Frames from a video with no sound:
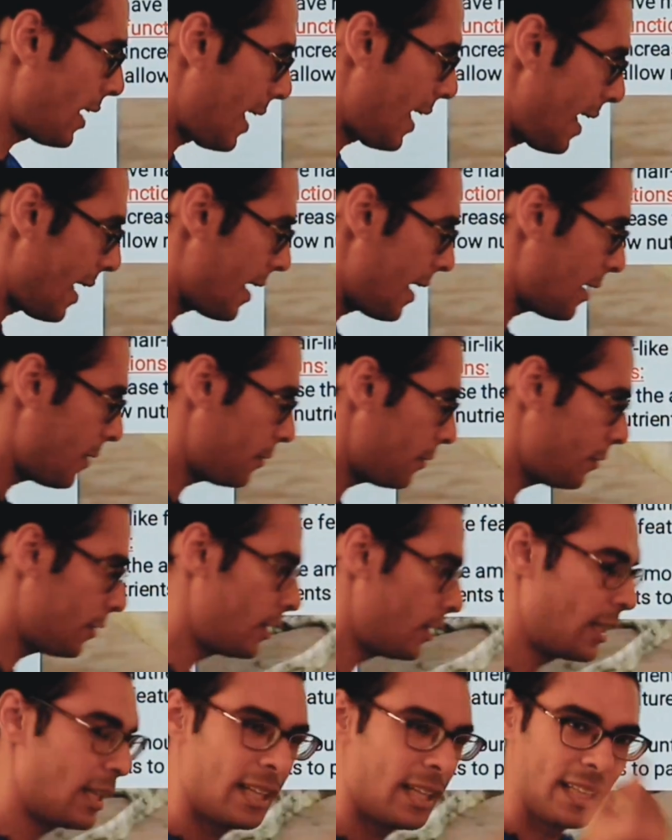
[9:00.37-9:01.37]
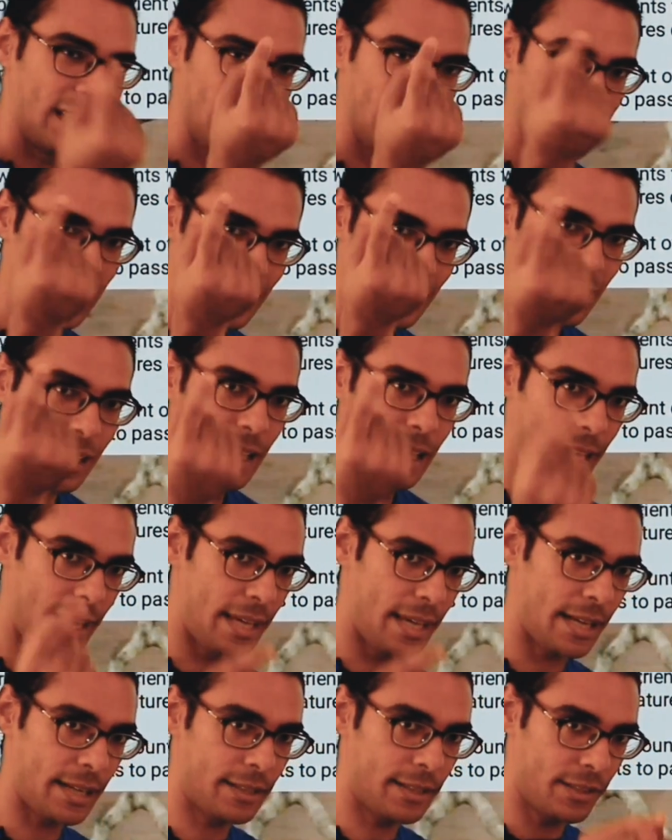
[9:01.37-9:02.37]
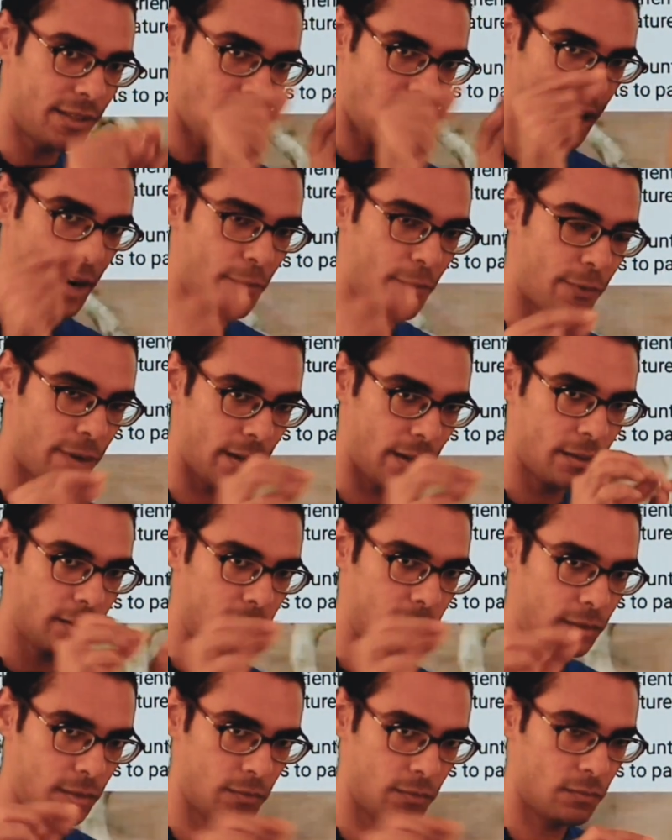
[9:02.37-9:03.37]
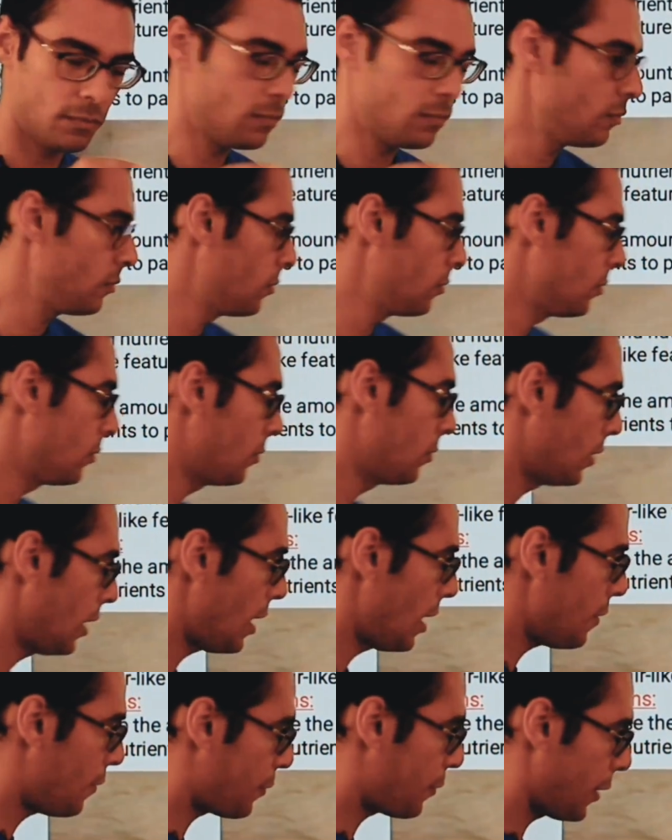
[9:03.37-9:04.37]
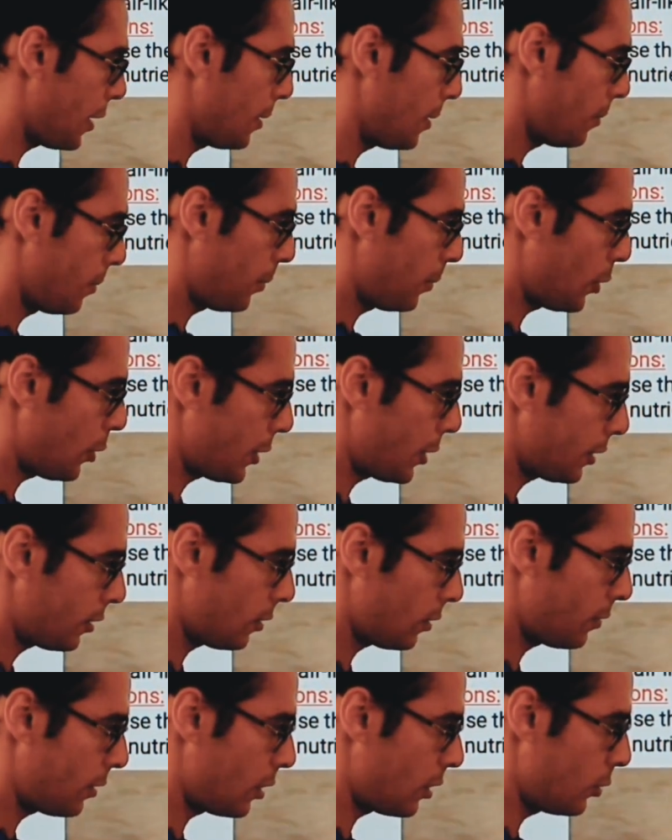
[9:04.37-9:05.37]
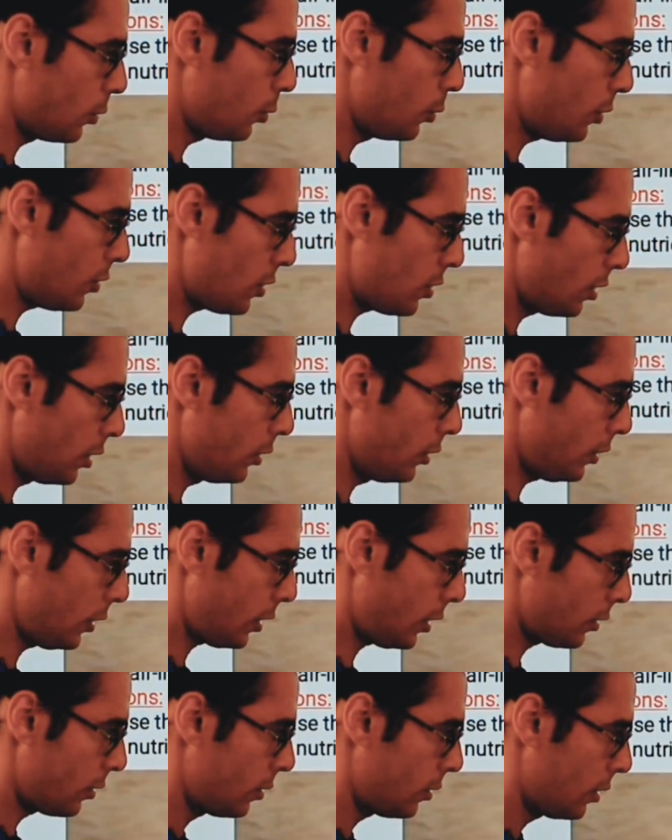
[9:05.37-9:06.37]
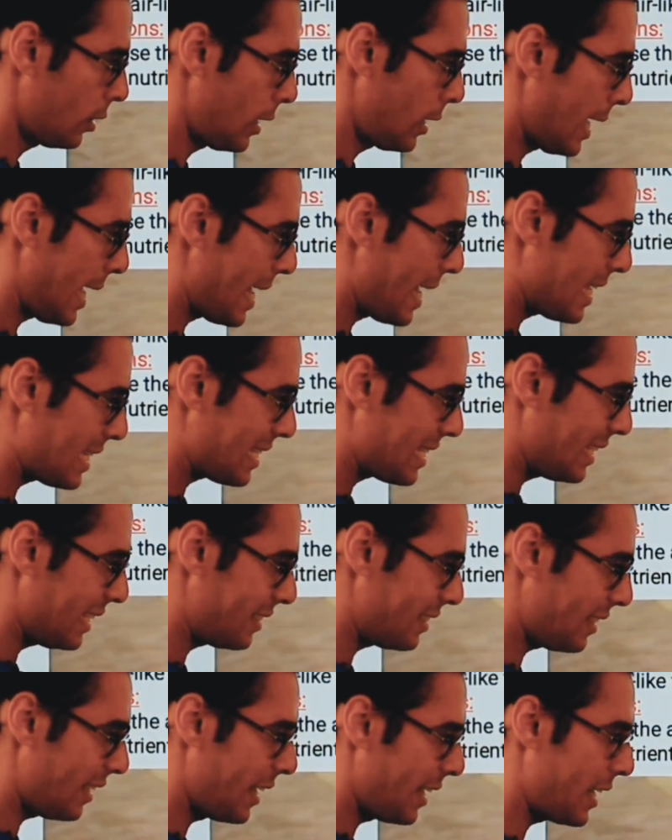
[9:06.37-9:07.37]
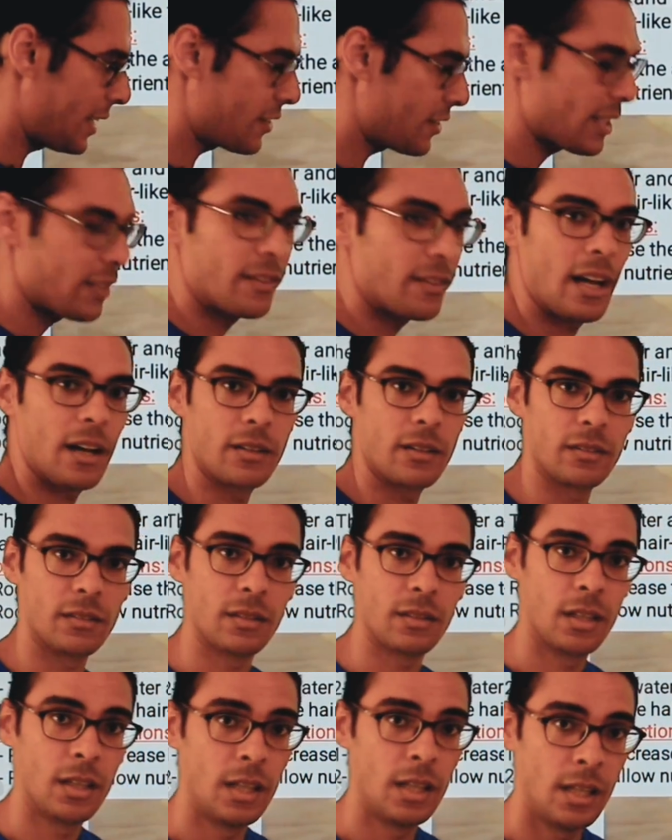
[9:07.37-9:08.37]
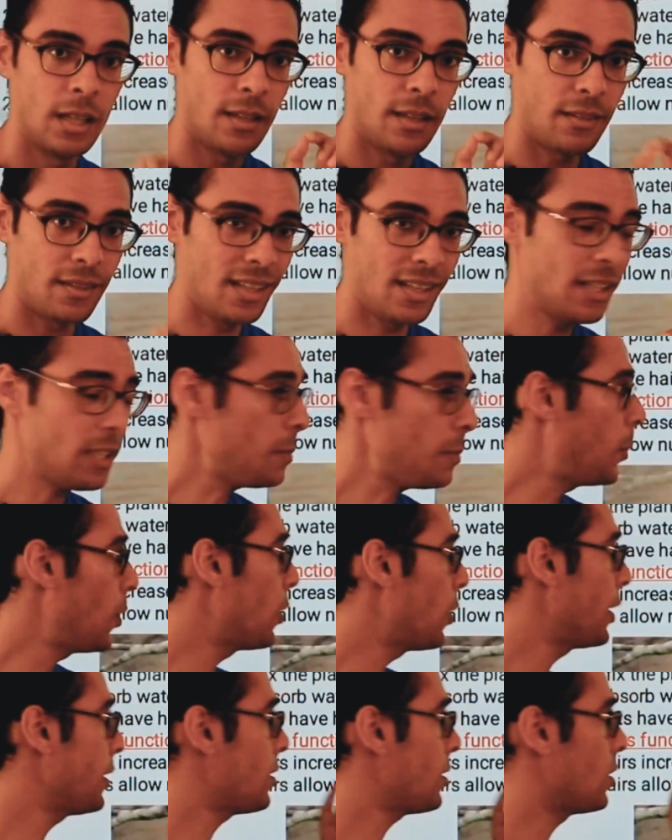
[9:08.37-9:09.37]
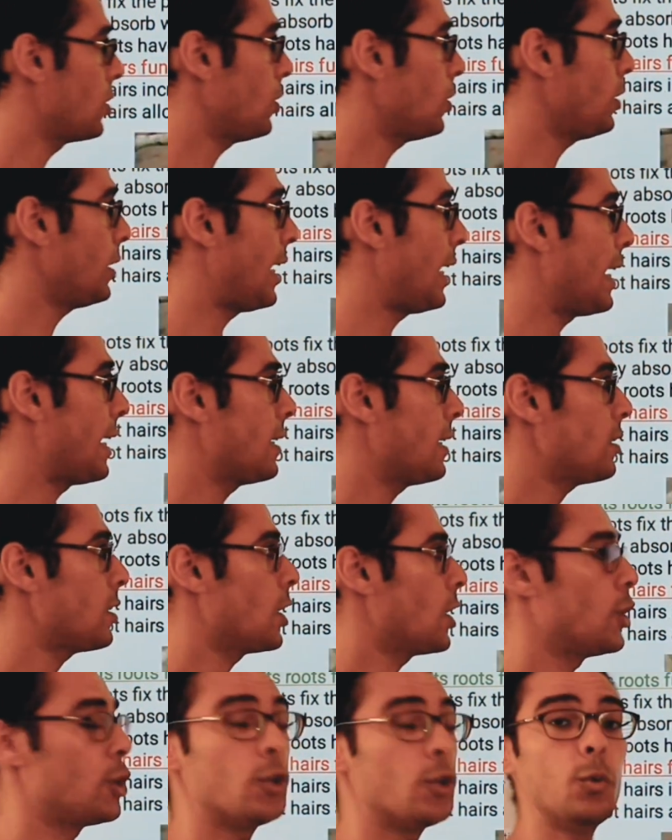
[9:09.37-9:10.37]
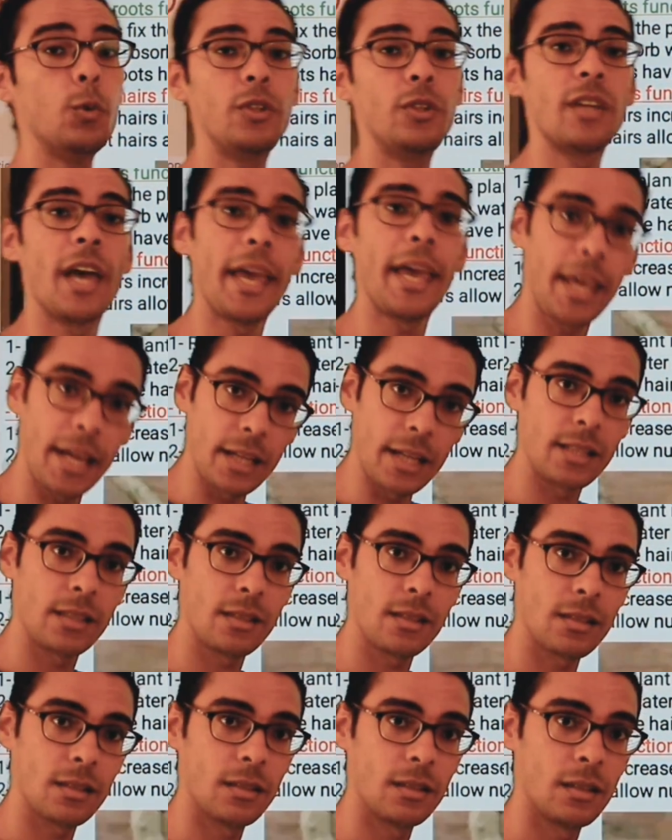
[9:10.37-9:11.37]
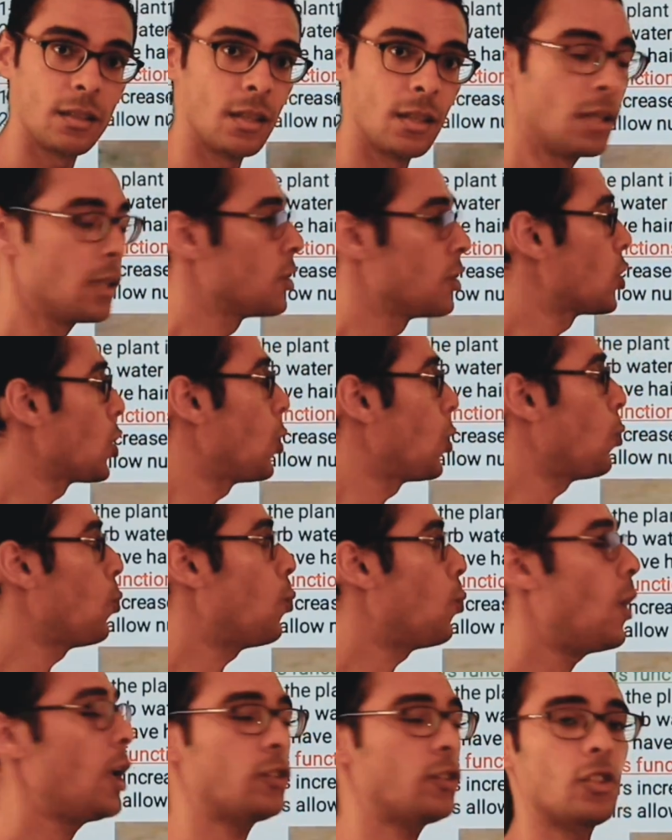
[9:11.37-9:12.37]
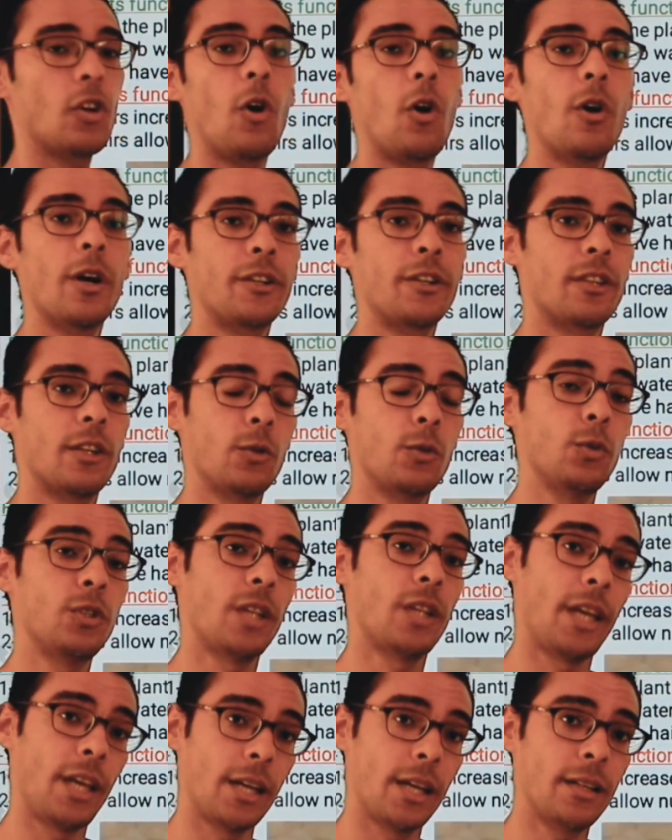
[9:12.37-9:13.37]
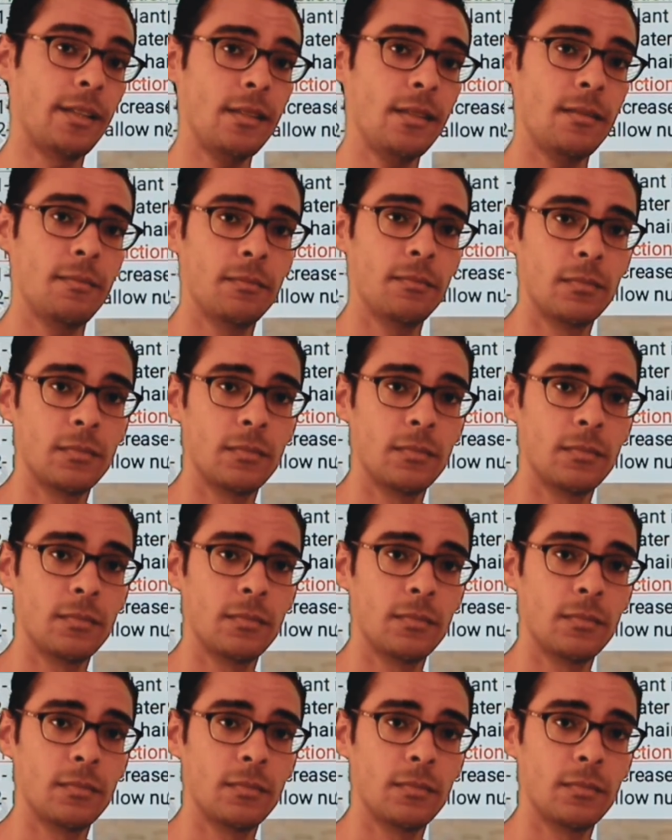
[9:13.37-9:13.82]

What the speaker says: have little hairs around every part of the roots. Look, has little hairs around. These parts known as root hairs. So what are the root hairs?